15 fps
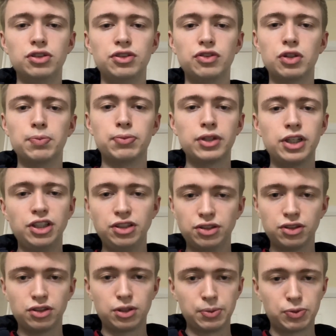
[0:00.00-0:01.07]
if you could please
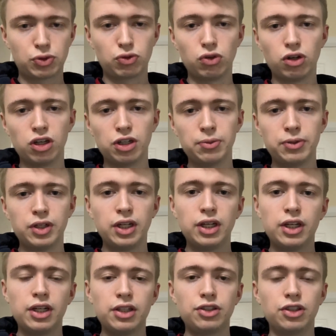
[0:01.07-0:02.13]
subscribe
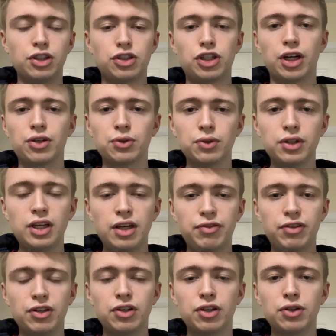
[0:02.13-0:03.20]
to the channel if
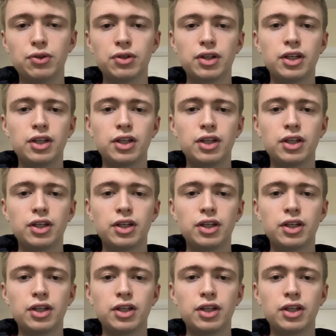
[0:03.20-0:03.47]
you're new